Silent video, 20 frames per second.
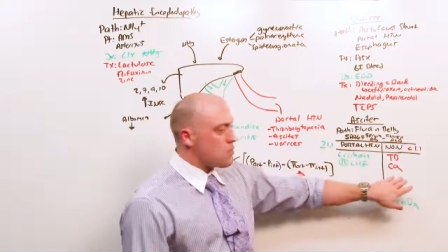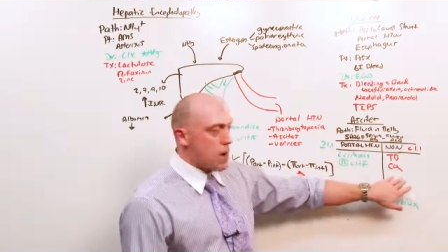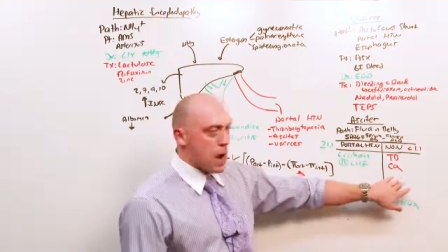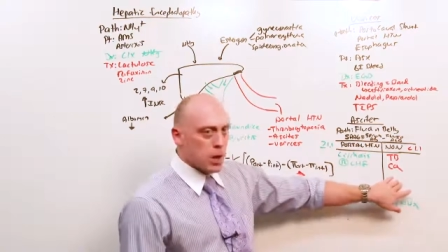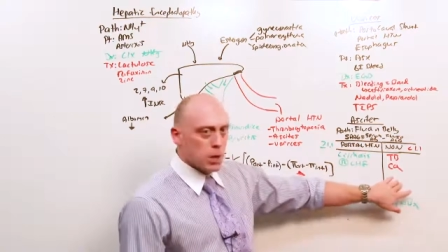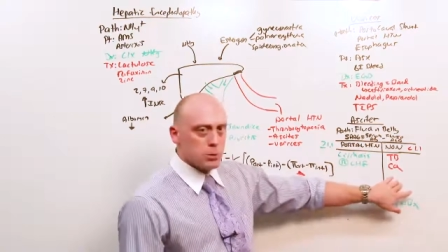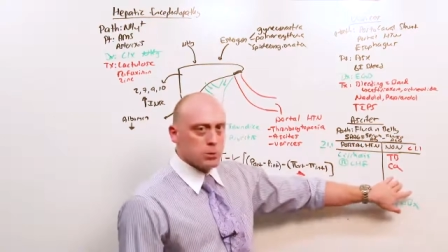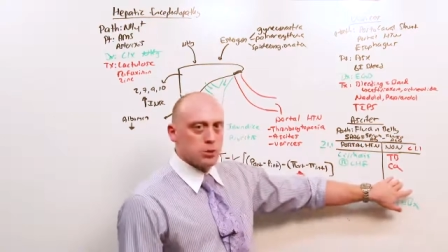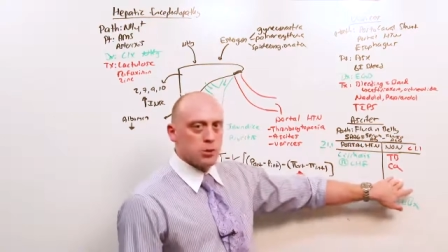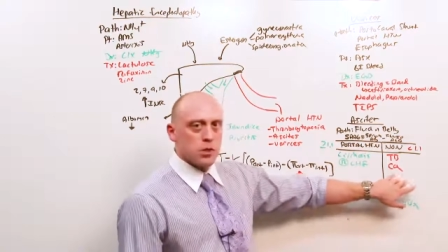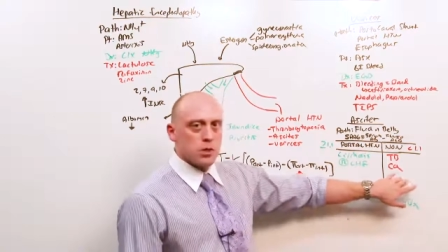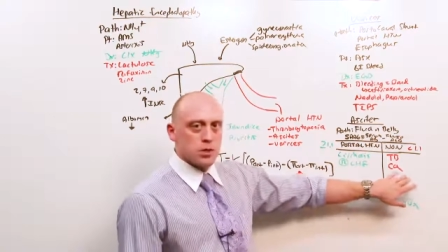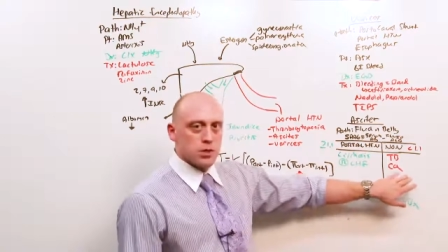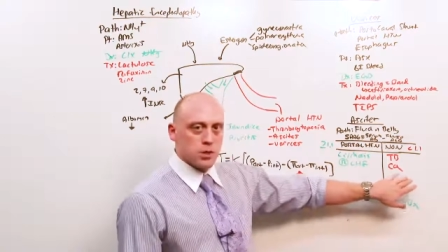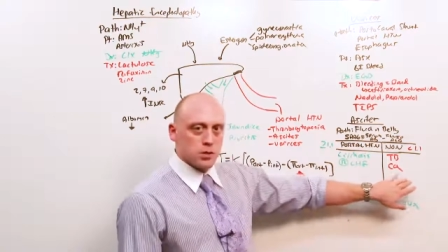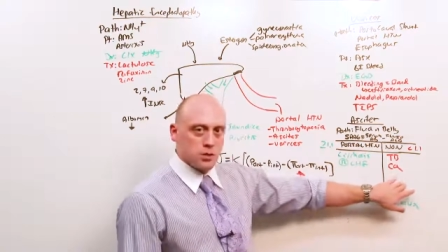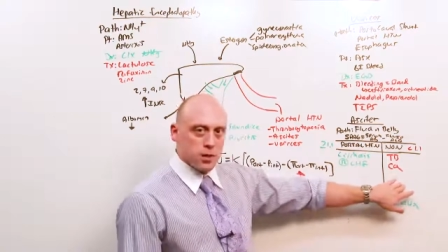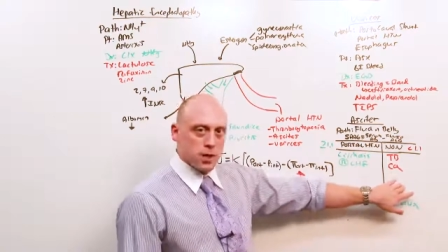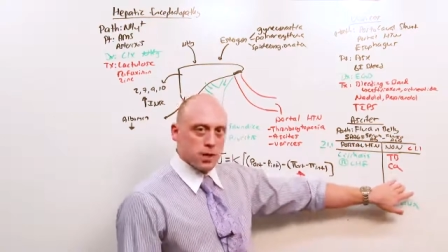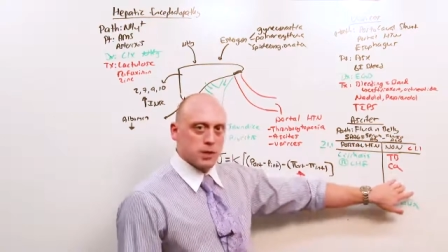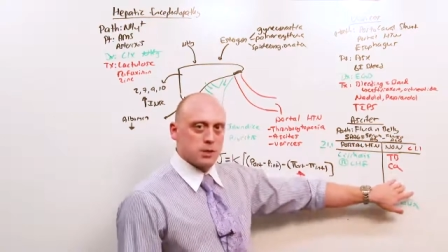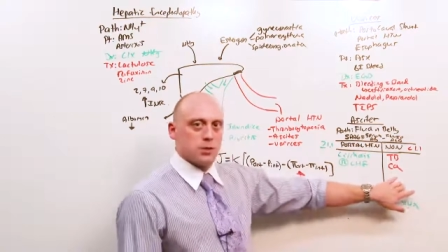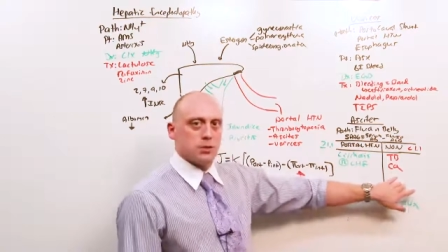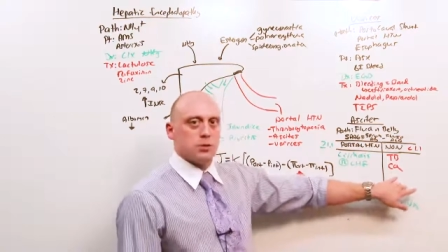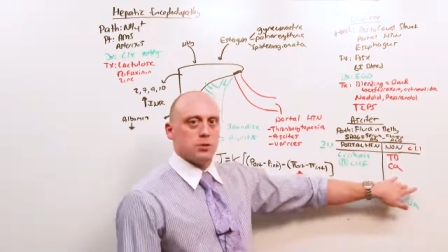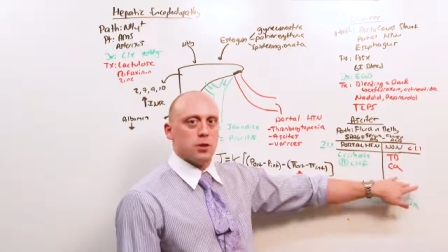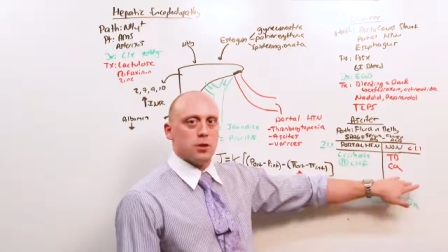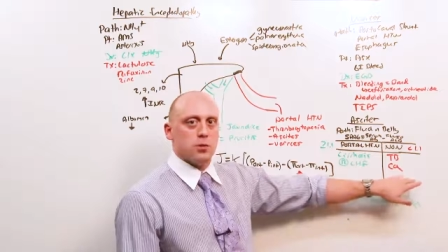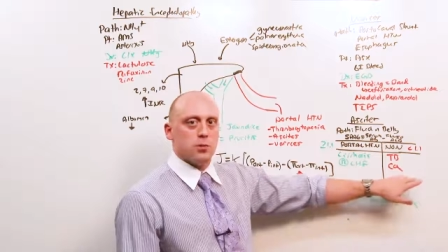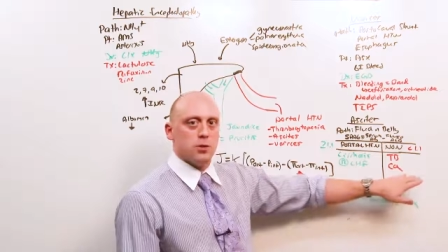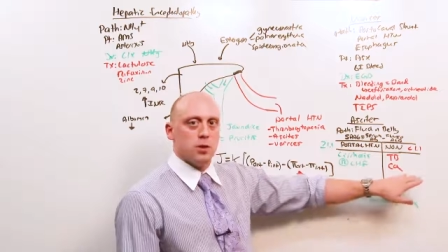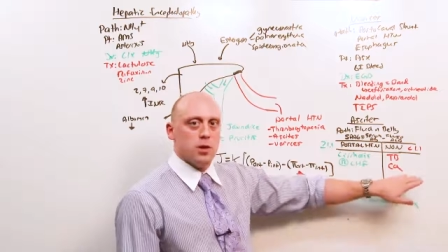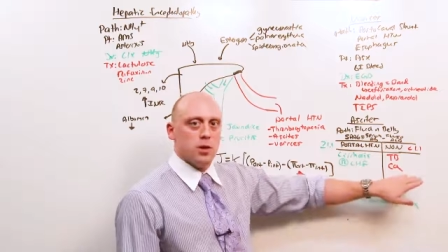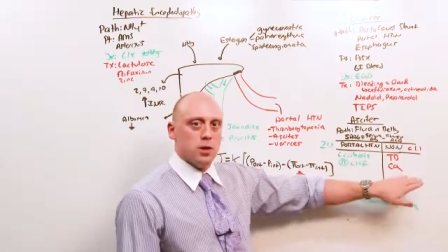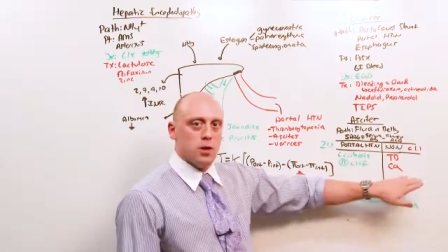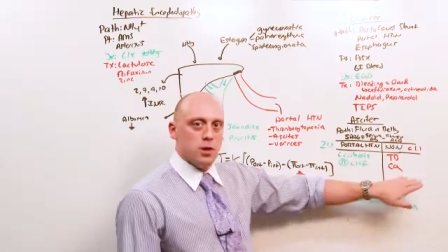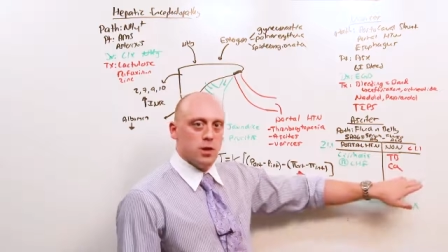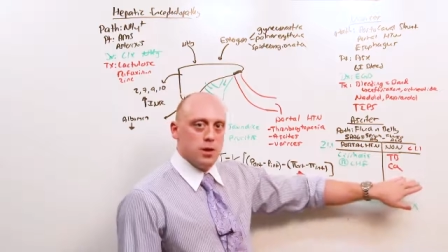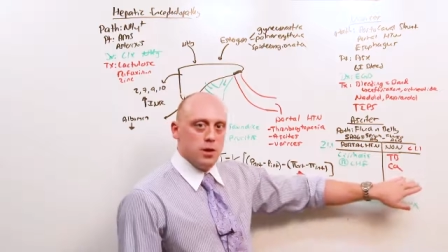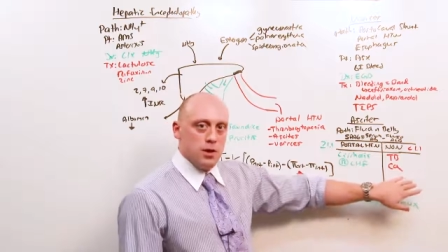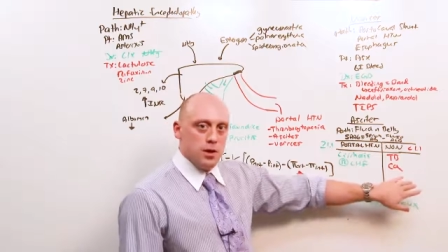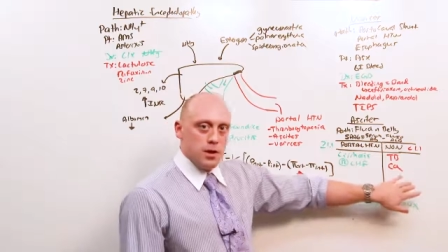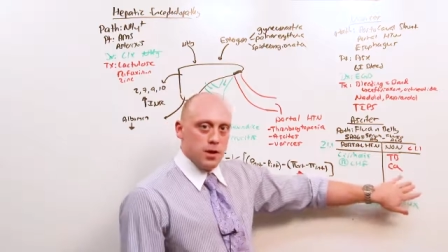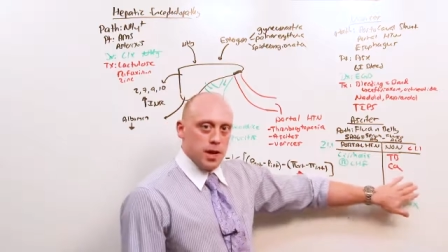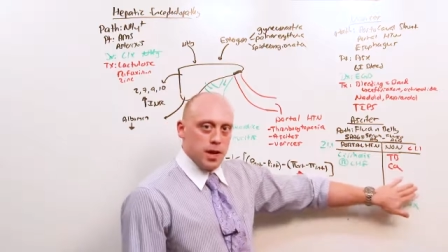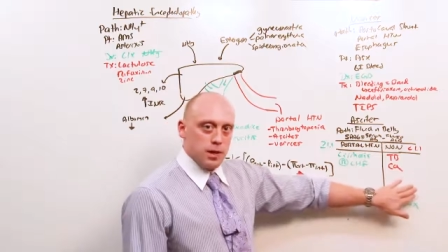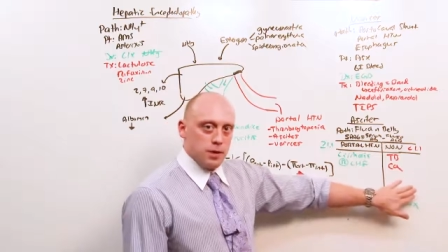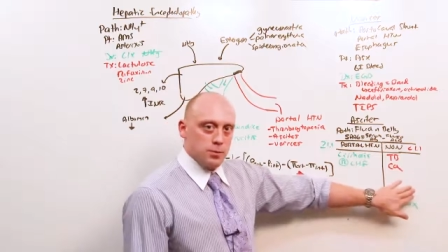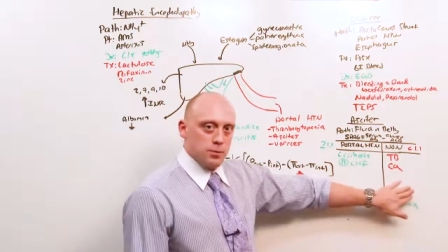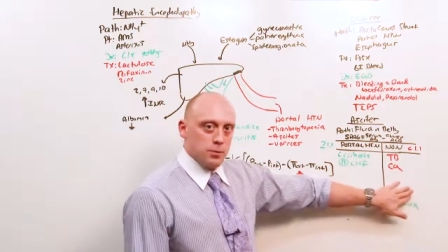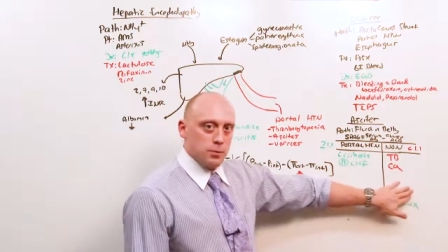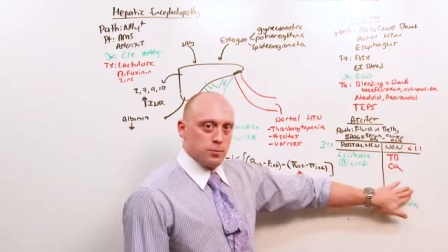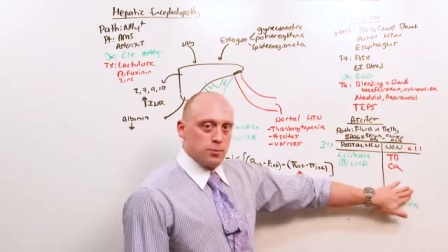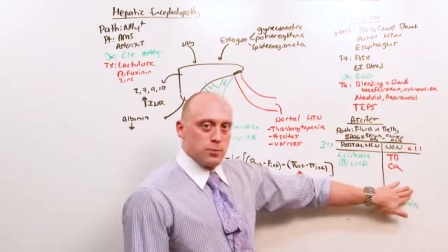Bowel obstruction, nephrotic syndrome, and